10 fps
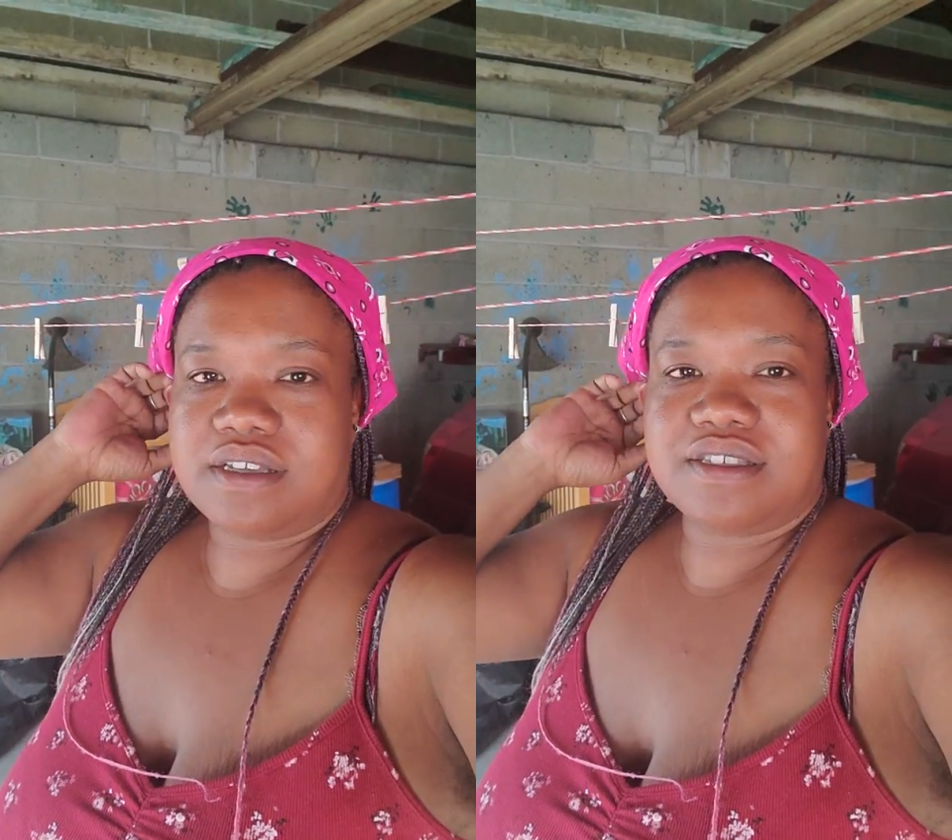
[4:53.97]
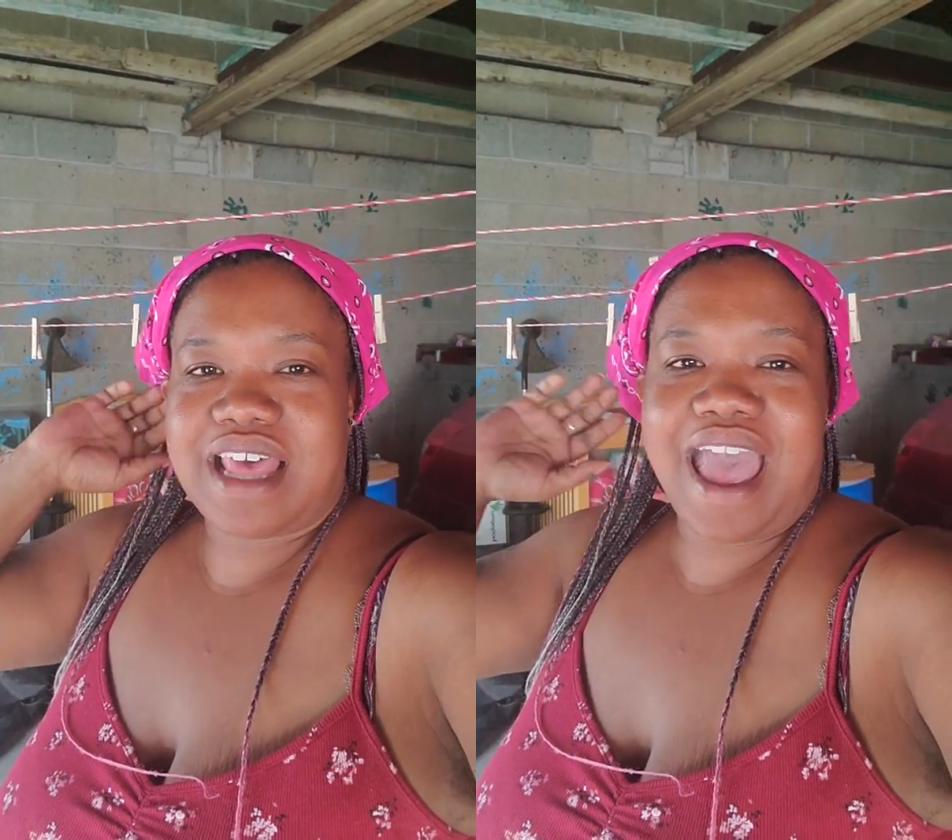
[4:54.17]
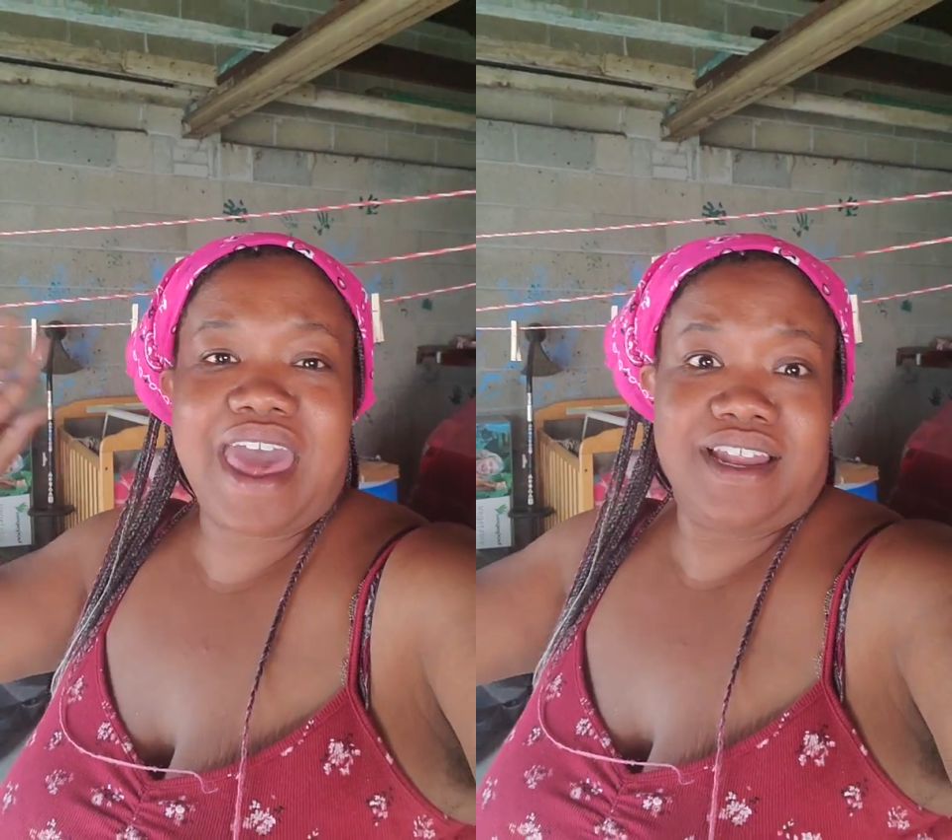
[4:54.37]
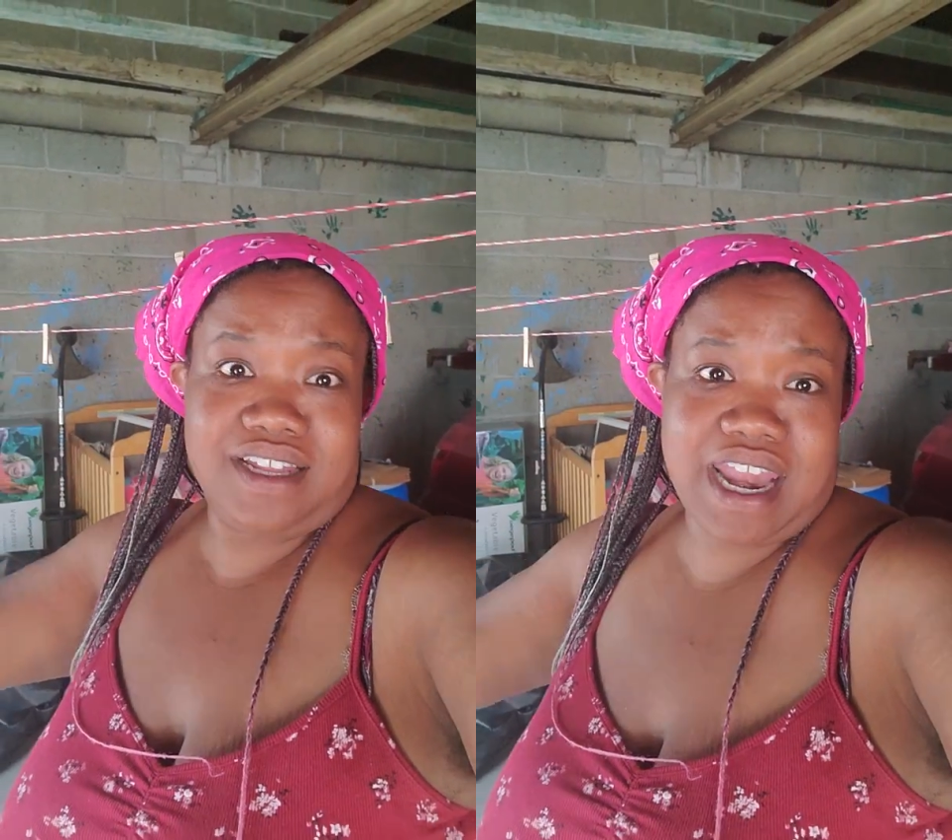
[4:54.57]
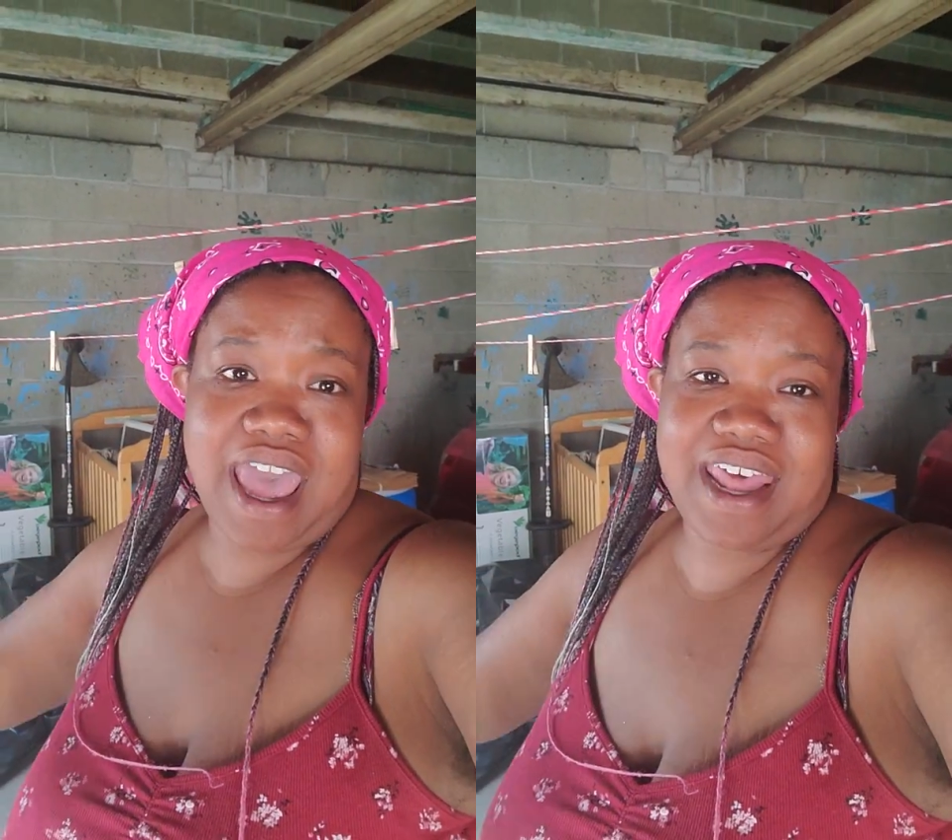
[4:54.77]
So I had a
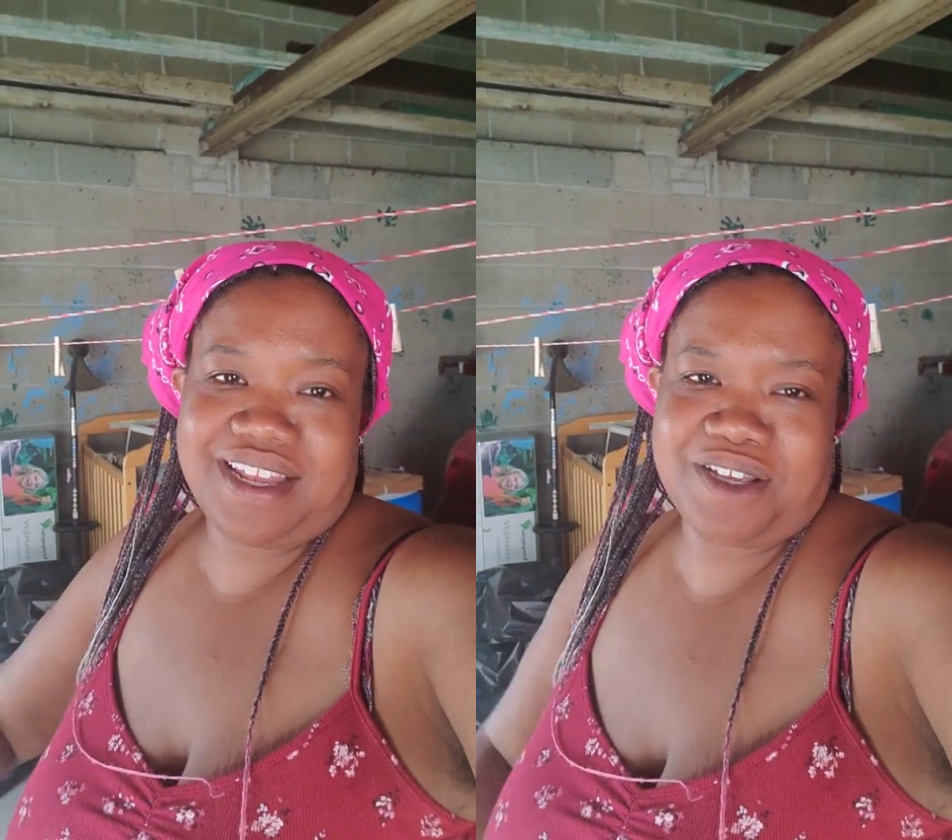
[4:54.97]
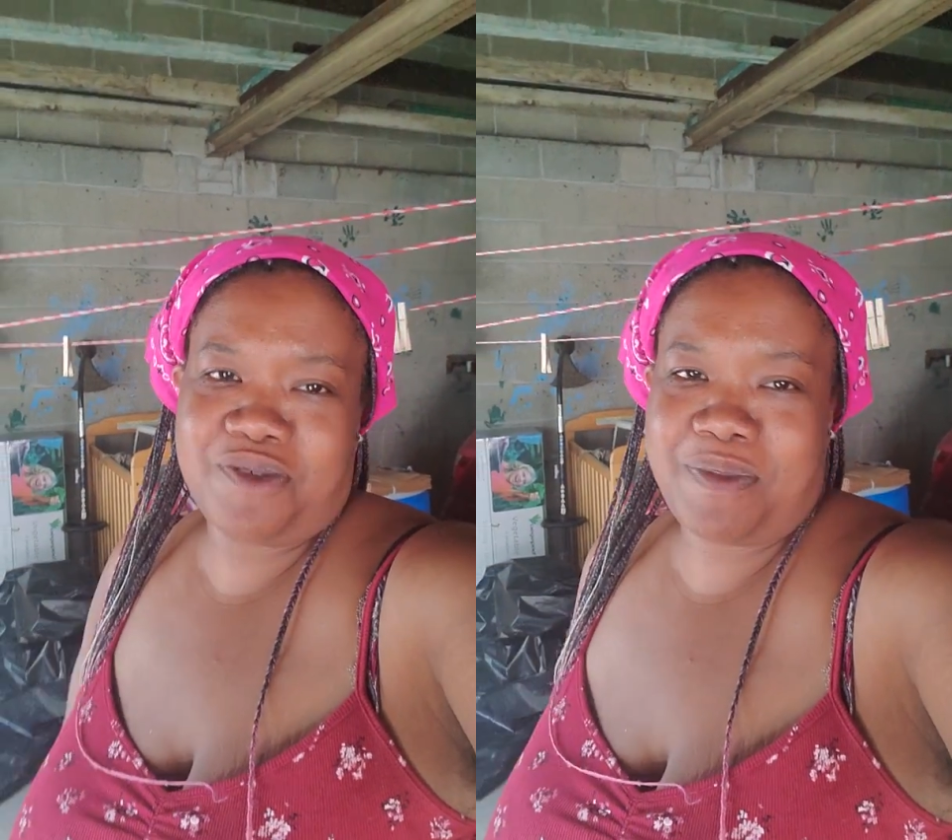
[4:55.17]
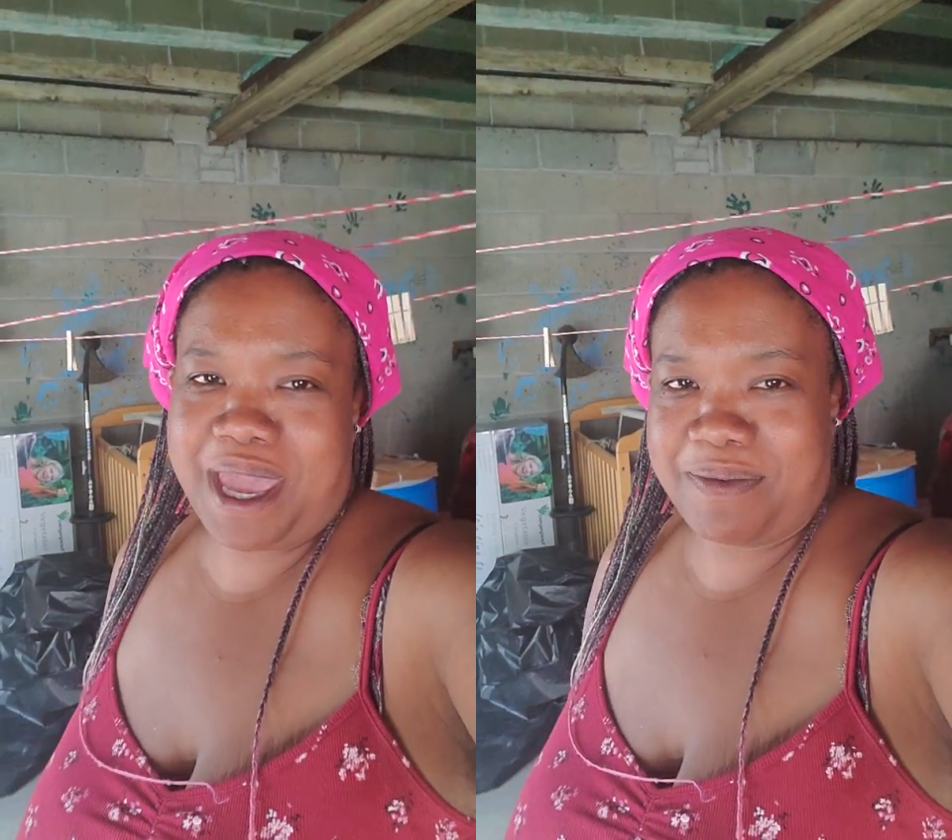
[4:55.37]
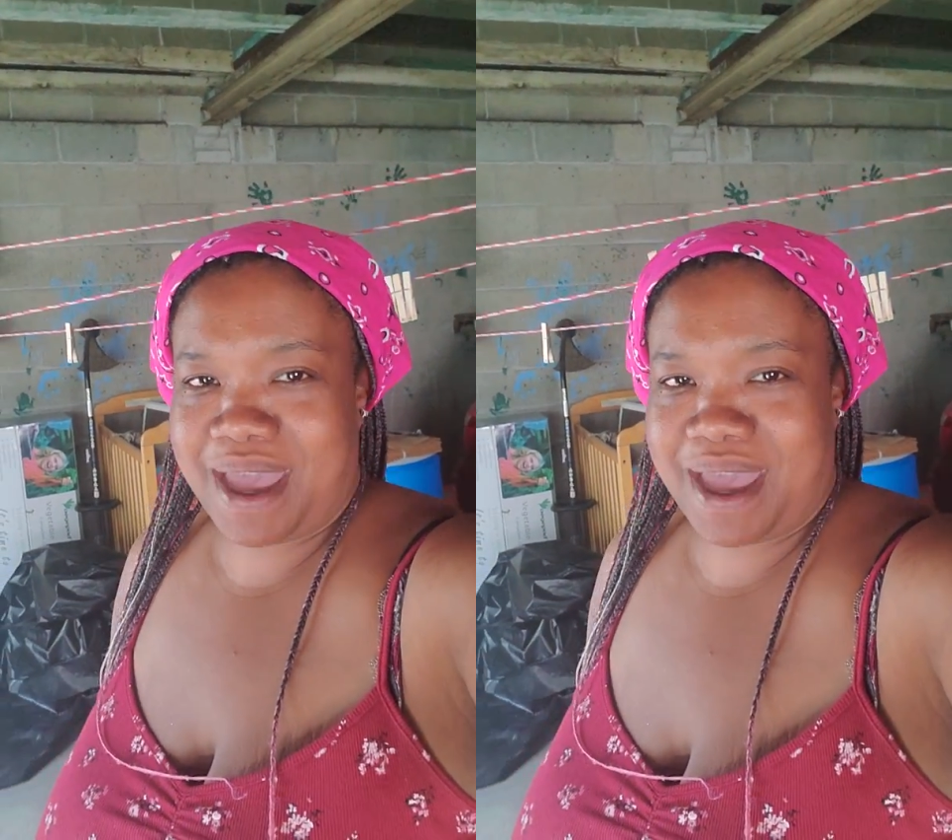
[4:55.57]
little baby.